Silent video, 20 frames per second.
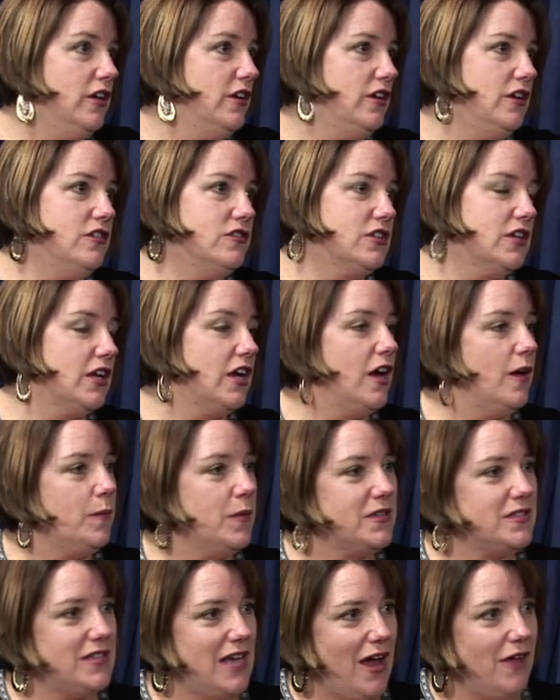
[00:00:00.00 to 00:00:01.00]
He's going to help
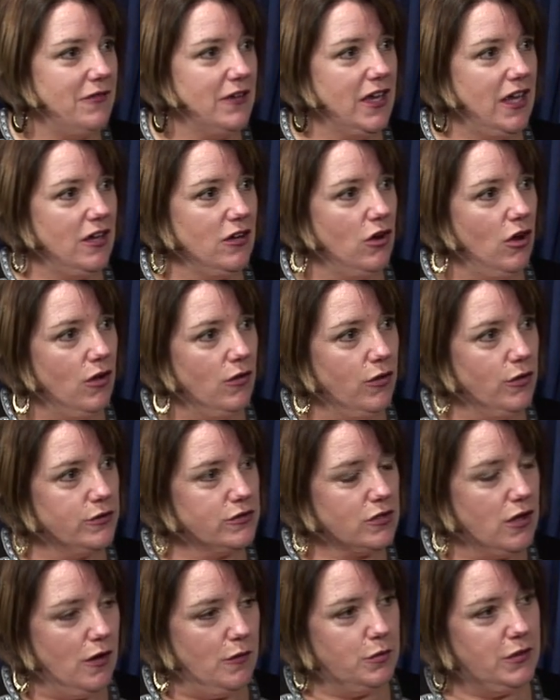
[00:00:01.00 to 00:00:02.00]
us navigate all those
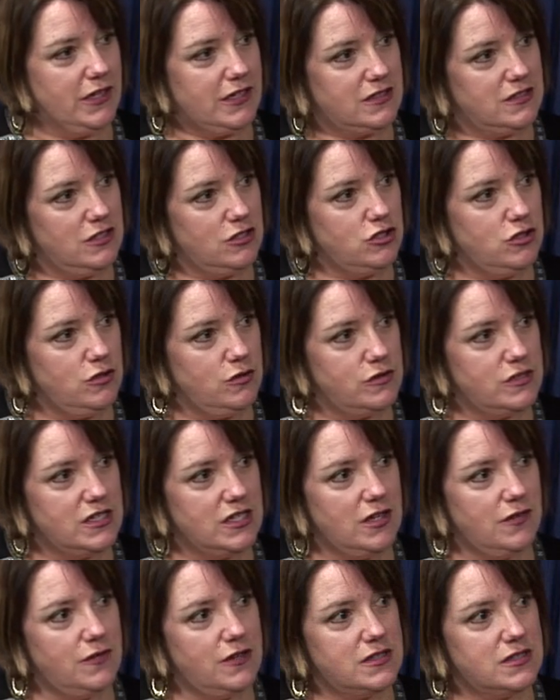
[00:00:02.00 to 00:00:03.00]
complex issues and
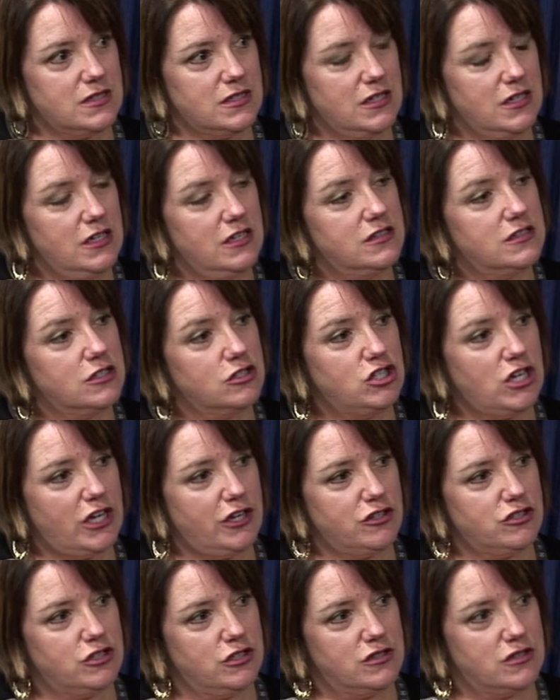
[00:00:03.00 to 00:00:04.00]
give us
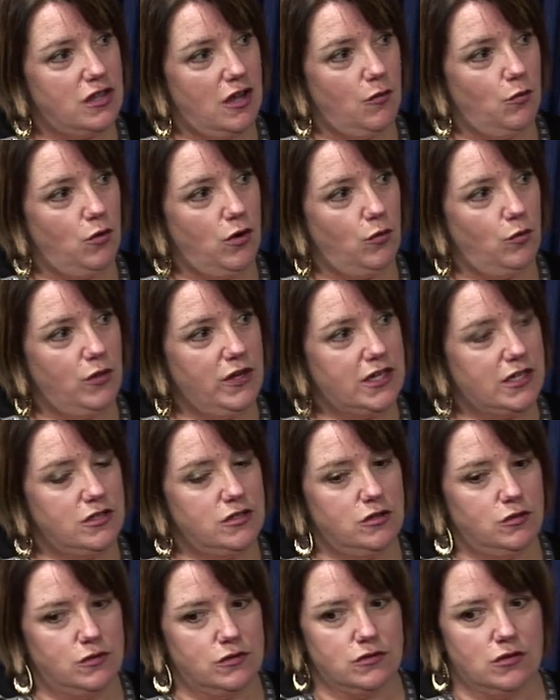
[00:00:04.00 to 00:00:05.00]
suggestions on what we can
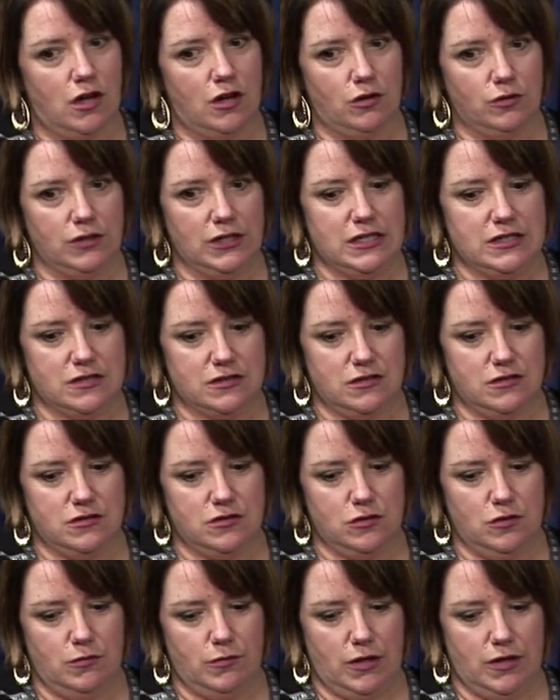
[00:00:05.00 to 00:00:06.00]
do, not only as
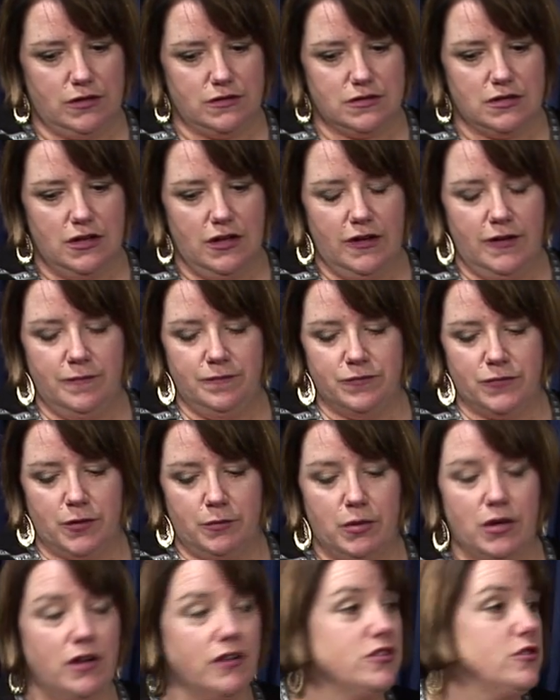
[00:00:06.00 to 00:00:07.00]
consumers,
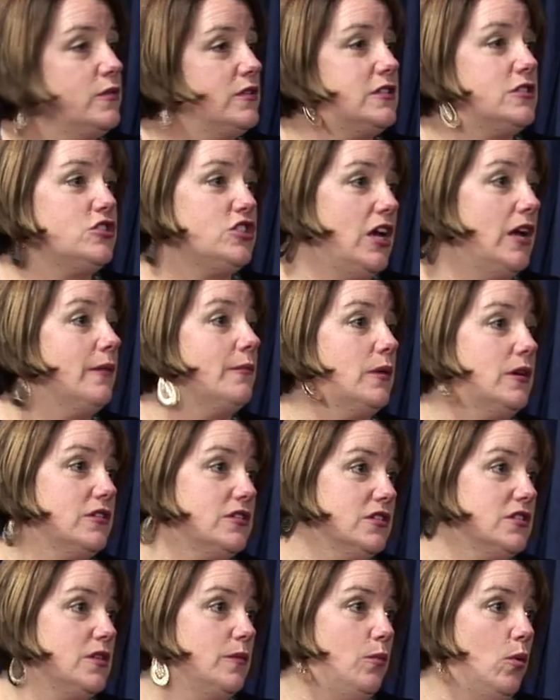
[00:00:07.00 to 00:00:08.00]
but also as a chamber,
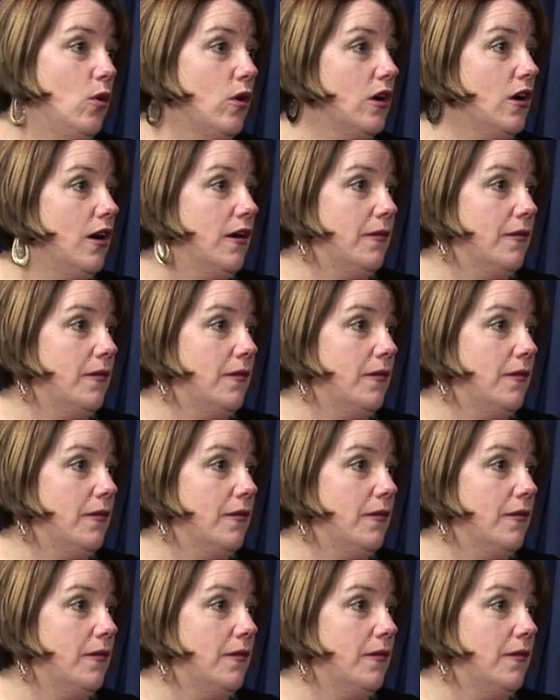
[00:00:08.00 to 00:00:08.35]
to support our